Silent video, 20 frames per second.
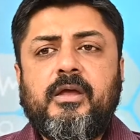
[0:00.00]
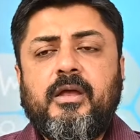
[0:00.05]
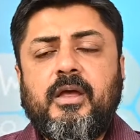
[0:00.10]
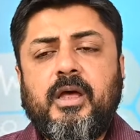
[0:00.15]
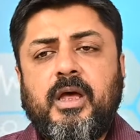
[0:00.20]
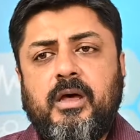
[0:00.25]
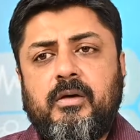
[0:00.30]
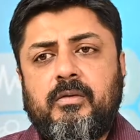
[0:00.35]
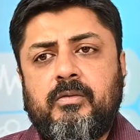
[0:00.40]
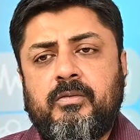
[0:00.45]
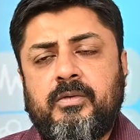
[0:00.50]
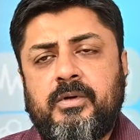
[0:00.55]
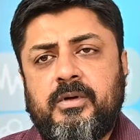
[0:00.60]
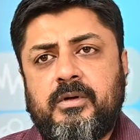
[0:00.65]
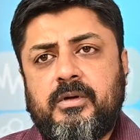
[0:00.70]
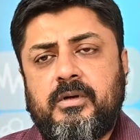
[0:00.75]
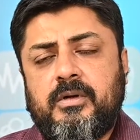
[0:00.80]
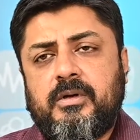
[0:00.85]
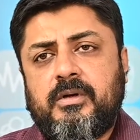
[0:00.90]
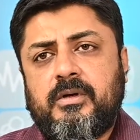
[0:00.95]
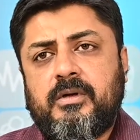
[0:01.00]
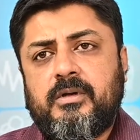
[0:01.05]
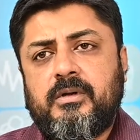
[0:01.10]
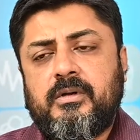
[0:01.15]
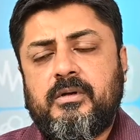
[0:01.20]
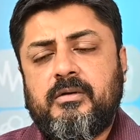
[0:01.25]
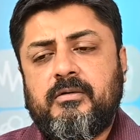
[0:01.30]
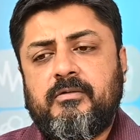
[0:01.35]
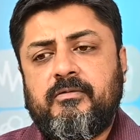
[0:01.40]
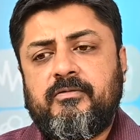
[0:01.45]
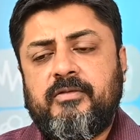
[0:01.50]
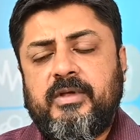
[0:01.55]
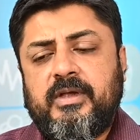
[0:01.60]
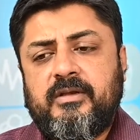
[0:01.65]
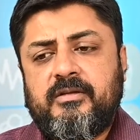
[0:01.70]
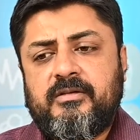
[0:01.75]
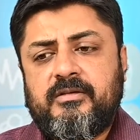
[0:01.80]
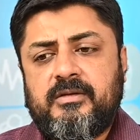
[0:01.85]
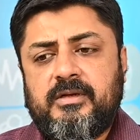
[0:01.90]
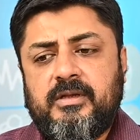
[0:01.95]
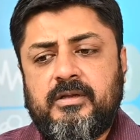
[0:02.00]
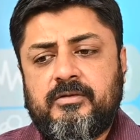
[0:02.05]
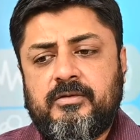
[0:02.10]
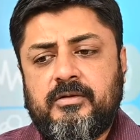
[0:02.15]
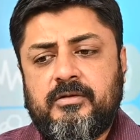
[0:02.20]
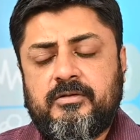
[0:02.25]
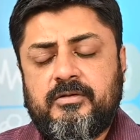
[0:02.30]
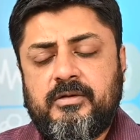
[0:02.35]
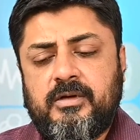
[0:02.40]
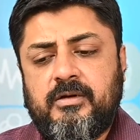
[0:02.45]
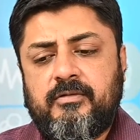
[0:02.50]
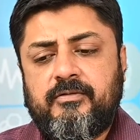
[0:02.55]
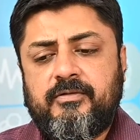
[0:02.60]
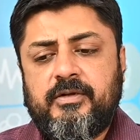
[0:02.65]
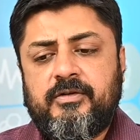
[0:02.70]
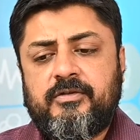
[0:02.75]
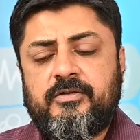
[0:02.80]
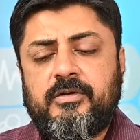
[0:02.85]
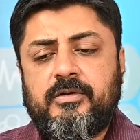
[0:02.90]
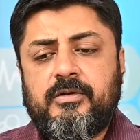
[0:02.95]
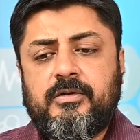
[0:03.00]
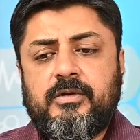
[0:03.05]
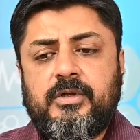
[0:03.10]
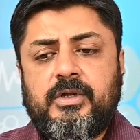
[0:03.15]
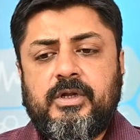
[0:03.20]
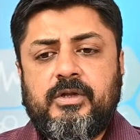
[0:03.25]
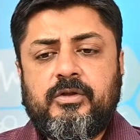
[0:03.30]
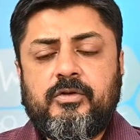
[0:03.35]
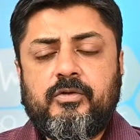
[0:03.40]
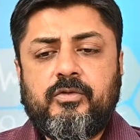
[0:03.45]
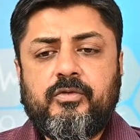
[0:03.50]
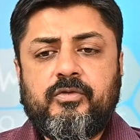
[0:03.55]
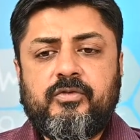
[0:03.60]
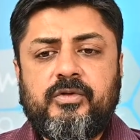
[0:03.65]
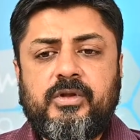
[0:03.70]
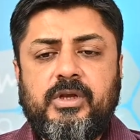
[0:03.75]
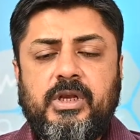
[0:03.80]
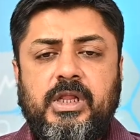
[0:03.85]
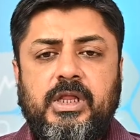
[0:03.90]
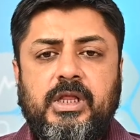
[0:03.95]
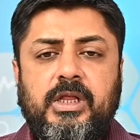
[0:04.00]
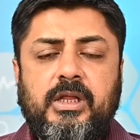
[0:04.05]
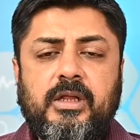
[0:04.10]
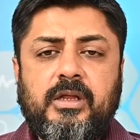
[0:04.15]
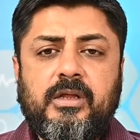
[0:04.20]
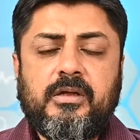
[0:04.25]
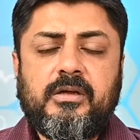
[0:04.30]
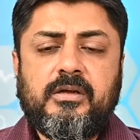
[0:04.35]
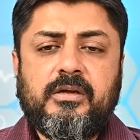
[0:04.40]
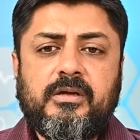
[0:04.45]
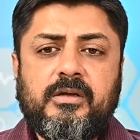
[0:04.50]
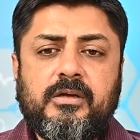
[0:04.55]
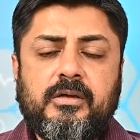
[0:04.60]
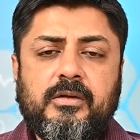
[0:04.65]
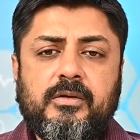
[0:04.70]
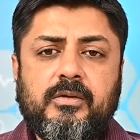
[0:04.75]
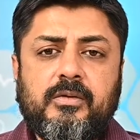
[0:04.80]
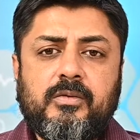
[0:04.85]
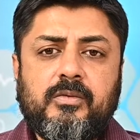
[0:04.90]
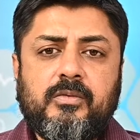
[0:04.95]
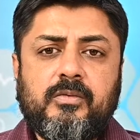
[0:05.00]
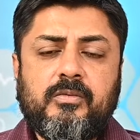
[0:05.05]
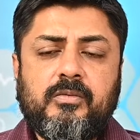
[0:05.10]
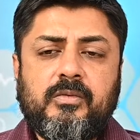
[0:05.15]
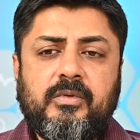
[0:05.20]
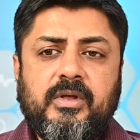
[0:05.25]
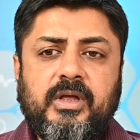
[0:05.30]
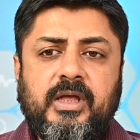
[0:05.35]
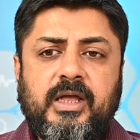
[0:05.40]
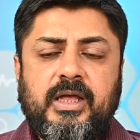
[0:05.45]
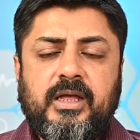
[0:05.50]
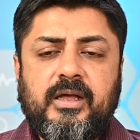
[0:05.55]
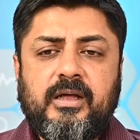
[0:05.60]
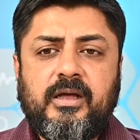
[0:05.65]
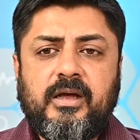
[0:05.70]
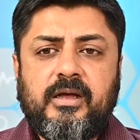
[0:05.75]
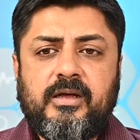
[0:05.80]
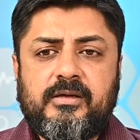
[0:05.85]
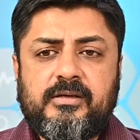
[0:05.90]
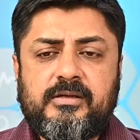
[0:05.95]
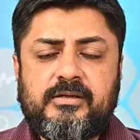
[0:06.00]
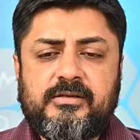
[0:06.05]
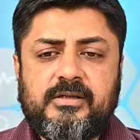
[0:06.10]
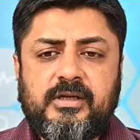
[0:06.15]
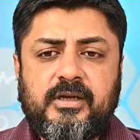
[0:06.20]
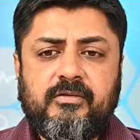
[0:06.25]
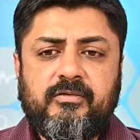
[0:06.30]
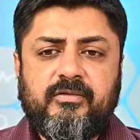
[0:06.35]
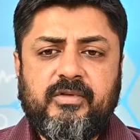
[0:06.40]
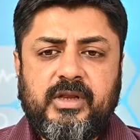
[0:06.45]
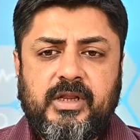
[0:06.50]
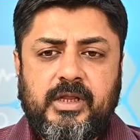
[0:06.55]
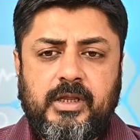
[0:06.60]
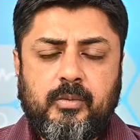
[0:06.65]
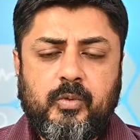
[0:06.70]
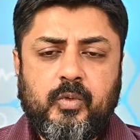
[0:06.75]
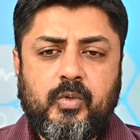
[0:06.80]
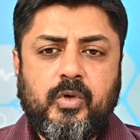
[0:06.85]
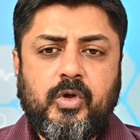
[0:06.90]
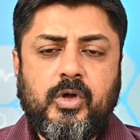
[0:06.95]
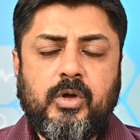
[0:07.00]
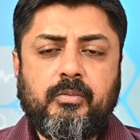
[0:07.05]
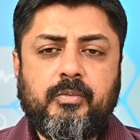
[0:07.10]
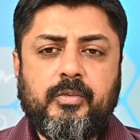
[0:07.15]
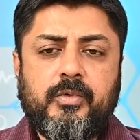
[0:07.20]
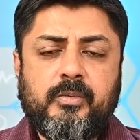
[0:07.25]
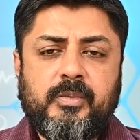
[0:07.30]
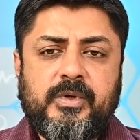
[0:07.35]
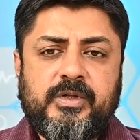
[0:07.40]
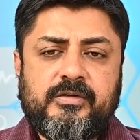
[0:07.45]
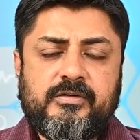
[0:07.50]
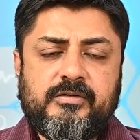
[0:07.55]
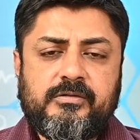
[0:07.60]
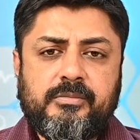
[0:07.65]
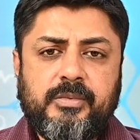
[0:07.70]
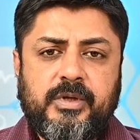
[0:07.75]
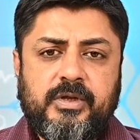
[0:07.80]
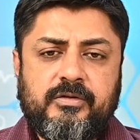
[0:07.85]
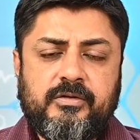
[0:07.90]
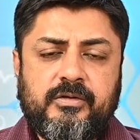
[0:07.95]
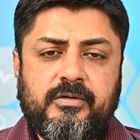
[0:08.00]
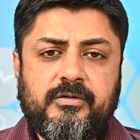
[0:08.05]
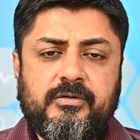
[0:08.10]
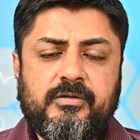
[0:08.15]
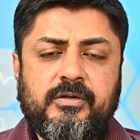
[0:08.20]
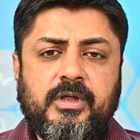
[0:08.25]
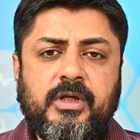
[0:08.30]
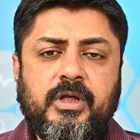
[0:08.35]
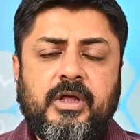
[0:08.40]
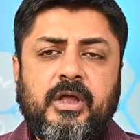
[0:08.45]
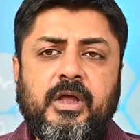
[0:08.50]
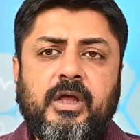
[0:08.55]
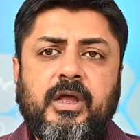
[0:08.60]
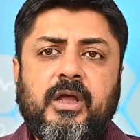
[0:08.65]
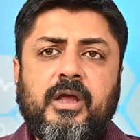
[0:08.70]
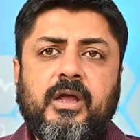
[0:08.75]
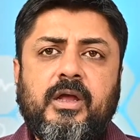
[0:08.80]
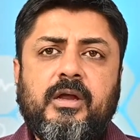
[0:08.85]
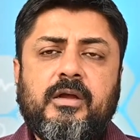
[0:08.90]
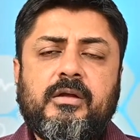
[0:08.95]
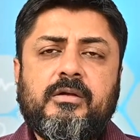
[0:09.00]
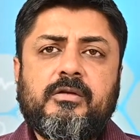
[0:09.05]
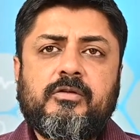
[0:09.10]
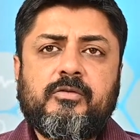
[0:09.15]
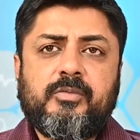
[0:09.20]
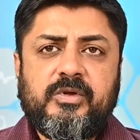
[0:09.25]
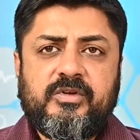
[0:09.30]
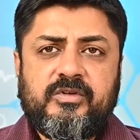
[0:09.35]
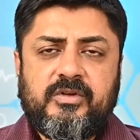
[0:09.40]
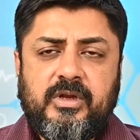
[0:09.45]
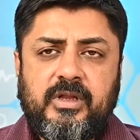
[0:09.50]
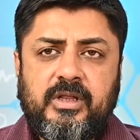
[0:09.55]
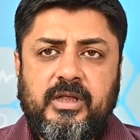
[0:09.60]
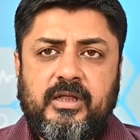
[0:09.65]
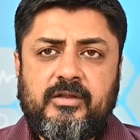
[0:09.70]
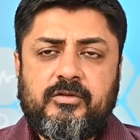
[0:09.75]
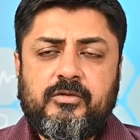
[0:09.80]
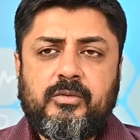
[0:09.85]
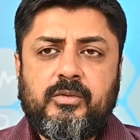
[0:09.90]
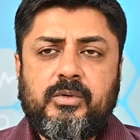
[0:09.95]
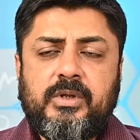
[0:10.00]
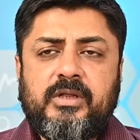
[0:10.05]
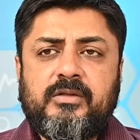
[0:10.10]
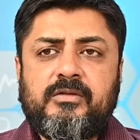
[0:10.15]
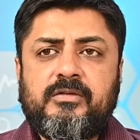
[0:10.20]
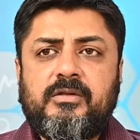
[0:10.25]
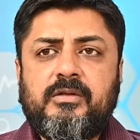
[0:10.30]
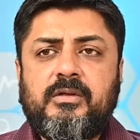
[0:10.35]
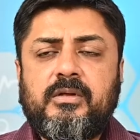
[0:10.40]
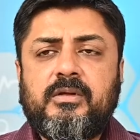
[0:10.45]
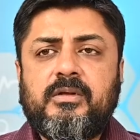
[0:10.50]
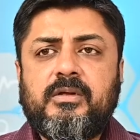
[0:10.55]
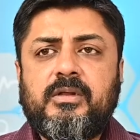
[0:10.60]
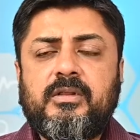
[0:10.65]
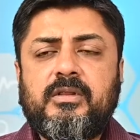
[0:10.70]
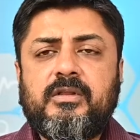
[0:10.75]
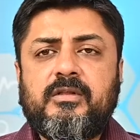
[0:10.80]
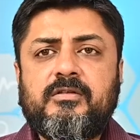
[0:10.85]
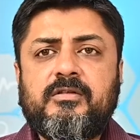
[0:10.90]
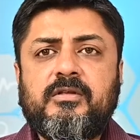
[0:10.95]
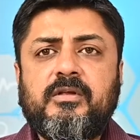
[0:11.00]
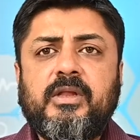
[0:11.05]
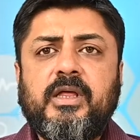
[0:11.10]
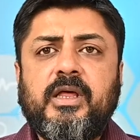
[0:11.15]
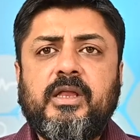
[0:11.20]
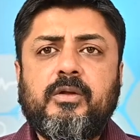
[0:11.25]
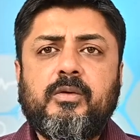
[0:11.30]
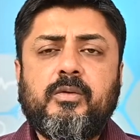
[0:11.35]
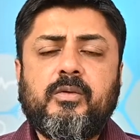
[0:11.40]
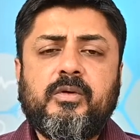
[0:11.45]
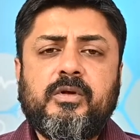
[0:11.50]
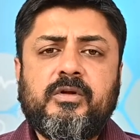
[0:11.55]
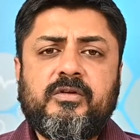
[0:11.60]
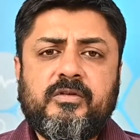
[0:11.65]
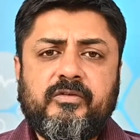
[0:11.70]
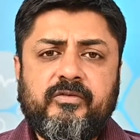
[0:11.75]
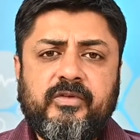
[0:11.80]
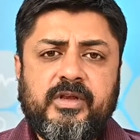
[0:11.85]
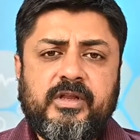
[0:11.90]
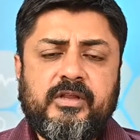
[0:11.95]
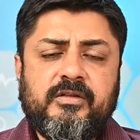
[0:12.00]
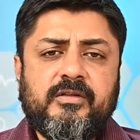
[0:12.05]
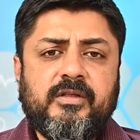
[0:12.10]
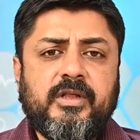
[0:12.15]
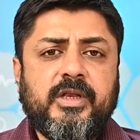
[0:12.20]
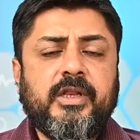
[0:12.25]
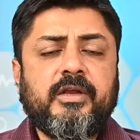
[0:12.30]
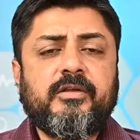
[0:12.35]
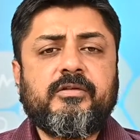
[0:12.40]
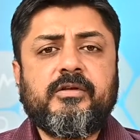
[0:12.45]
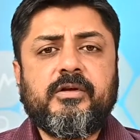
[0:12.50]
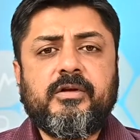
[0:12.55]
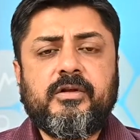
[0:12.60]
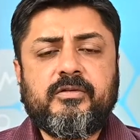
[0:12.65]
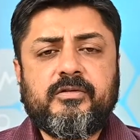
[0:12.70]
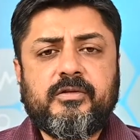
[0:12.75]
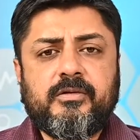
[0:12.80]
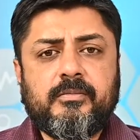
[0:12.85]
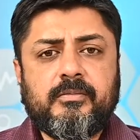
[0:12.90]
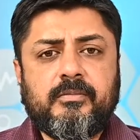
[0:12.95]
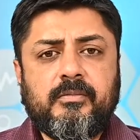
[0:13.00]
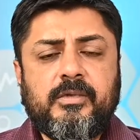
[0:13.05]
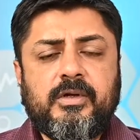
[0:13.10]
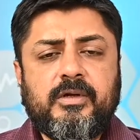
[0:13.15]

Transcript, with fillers: However, uh, varicella zoster infection usually, you know, occurs in very immunocompromised patients. And especially as you can see in this scenario, it's a very senior citizen.